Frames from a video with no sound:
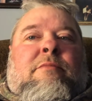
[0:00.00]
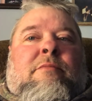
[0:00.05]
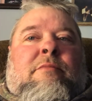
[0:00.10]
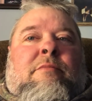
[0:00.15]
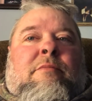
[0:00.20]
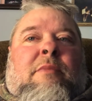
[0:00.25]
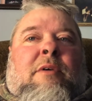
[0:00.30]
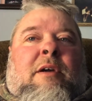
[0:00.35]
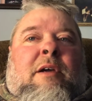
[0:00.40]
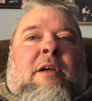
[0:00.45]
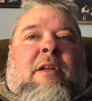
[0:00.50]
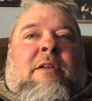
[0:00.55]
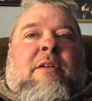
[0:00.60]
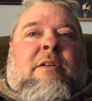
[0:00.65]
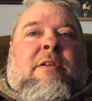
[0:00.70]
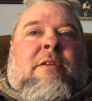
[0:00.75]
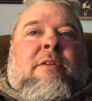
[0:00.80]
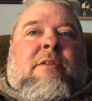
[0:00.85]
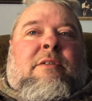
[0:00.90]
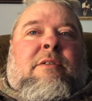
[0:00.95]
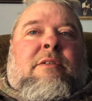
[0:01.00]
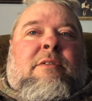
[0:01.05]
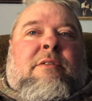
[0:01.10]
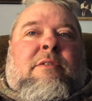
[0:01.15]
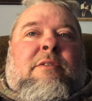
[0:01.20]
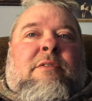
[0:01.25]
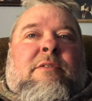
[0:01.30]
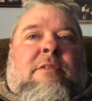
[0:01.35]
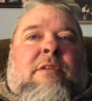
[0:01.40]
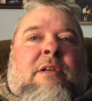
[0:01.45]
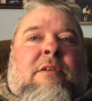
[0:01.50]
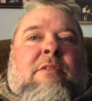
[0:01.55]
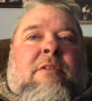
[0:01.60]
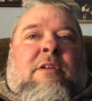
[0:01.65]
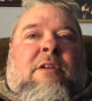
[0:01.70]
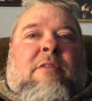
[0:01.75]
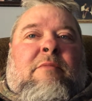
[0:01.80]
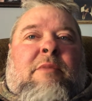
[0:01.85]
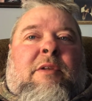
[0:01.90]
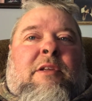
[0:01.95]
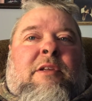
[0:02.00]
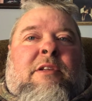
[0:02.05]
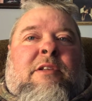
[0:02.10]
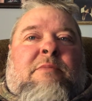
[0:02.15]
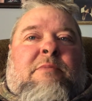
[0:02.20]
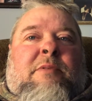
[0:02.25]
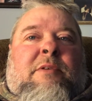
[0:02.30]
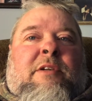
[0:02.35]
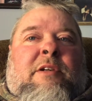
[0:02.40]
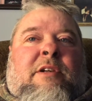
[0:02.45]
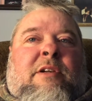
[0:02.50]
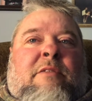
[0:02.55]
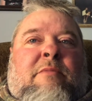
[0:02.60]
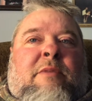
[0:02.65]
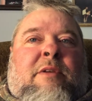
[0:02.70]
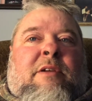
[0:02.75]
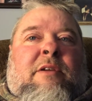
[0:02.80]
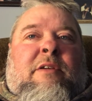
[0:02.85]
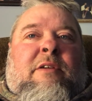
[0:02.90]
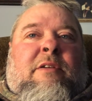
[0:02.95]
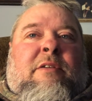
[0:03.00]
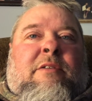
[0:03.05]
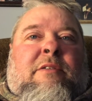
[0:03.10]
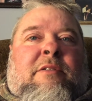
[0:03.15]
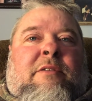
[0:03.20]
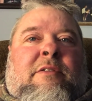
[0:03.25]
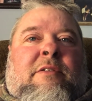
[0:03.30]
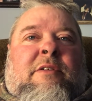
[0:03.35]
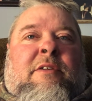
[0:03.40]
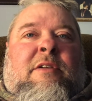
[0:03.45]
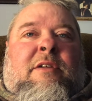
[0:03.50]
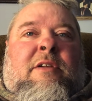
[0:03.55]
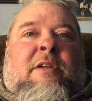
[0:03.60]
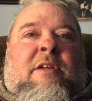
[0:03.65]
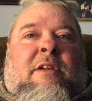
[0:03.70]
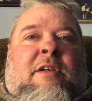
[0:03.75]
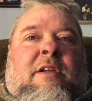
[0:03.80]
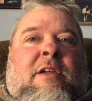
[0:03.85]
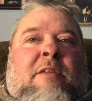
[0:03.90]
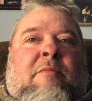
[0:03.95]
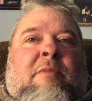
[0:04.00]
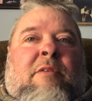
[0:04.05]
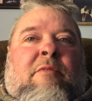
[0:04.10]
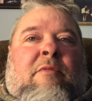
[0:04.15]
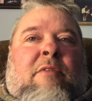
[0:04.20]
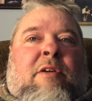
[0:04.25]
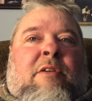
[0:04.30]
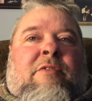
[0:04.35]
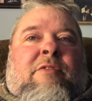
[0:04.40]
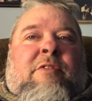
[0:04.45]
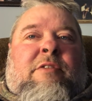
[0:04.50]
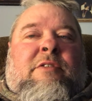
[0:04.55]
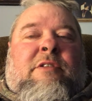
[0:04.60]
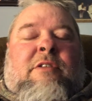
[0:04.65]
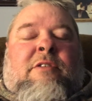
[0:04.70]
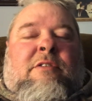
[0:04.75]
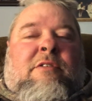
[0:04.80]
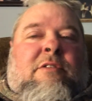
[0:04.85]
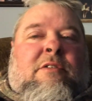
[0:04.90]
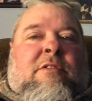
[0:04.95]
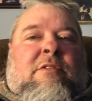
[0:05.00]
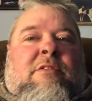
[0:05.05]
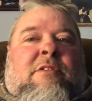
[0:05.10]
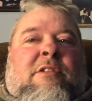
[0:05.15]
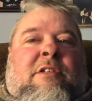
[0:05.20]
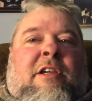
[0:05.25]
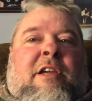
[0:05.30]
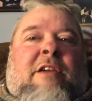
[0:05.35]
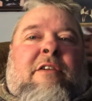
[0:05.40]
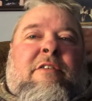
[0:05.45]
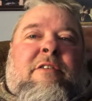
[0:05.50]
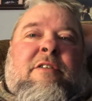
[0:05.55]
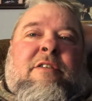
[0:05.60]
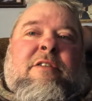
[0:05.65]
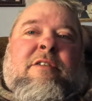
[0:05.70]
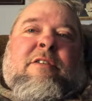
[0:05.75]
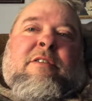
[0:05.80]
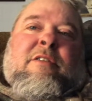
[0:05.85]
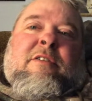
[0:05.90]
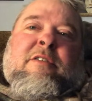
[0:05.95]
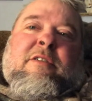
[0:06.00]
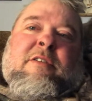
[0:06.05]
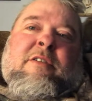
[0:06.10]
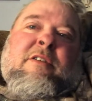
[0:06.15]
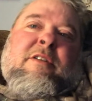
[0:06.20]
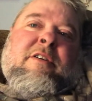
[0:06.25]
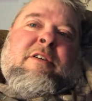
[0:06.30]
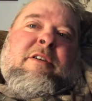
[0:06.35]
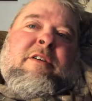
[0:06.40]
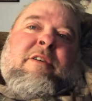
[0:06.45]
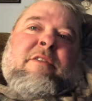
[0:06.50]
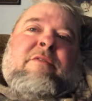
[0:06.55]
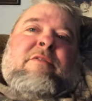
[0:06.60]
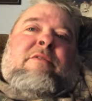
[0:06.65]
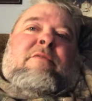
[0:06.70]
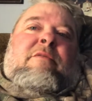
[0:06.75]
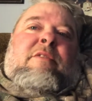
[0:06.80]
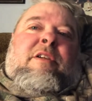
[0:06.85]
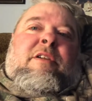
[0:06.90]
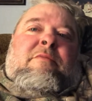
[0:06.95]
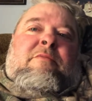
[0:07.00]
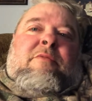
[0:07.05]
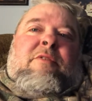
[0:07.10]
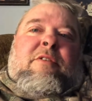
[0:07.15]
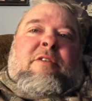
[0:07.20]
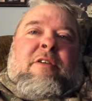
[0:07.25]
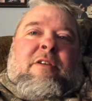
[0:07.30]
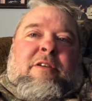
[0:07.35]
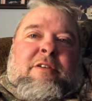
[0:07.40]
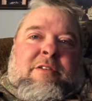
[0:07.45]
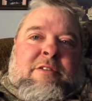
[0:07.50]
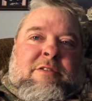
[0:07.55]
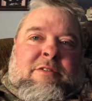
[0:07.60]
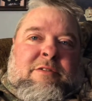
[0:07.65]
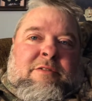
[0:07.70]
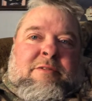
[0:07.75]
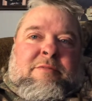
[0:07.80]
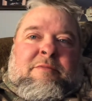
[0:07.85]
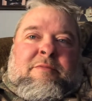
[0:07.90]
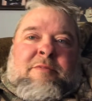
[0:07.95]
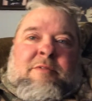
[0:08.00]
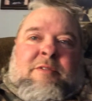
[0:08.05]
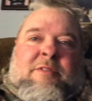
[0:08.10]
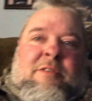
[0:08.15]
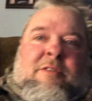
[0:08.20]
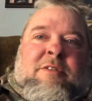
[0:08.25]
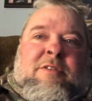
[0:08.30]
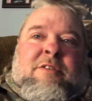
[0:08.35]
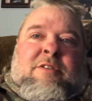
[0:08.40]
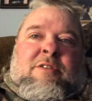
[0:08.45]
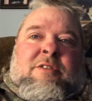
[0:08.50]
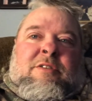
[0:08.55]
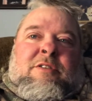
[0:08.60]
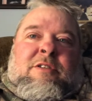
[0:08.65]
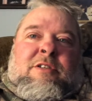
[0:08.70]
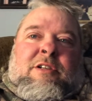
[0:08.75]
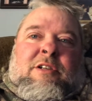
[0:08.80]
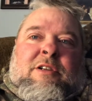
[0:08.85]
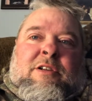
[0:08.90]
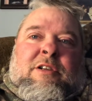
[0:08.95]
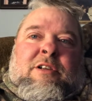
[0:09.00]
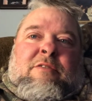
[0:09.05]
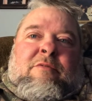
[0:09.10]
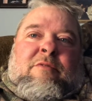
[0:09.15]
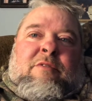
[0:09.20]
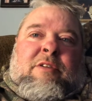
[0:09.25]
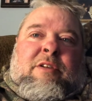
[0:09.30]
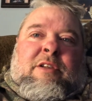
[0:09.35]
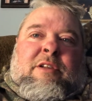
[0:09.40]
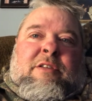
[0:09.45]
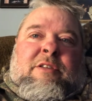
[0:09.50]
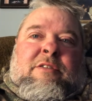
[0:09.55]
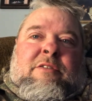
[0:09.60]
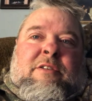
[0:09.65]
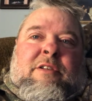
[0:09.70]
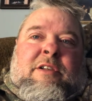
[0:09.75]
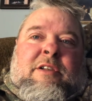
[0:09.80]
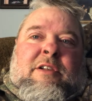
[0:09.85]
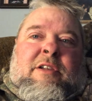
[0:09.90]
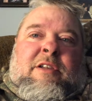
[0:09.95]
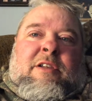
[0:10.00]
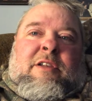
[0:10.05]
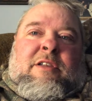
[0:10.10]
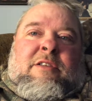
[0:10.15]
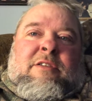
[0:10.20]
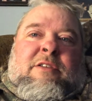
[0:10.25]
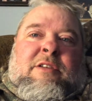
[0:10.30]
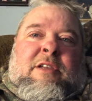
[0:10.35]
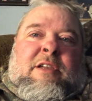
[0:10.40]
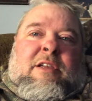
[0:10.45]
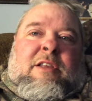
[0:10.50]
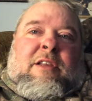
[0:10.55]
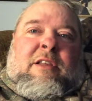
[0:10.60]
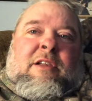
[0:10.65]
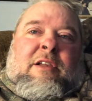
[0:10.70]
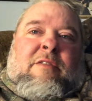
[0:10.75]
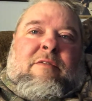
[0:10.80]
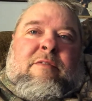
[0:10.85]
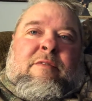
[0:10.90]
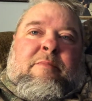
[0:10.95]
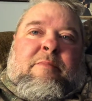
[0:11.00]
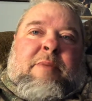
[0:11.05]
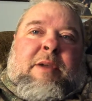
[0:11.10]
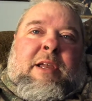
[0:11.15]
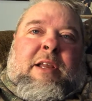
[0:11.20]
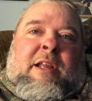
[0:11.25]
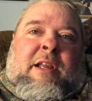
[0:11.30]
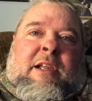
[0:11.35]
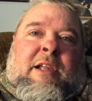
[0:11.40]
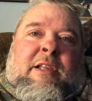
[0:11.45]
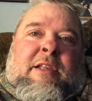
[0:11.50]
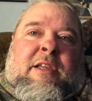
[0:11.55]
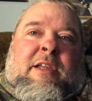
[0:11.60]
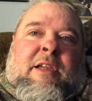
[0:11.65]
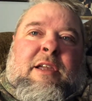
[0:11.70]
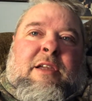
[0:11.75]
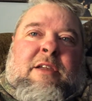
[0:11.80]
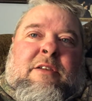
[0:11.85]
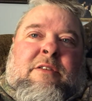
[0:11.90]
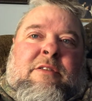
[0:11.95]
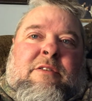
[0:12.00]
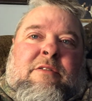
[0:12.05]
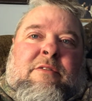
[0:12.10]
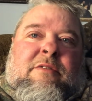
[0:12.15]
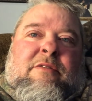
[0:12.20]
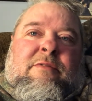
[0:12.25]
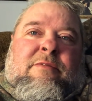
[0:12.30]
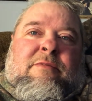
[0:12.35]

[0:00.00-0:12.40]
But now that I'm in this predicament, and my wife is a little scared of the Ram trucks, she got in one yesterday and she had like a panic attack. So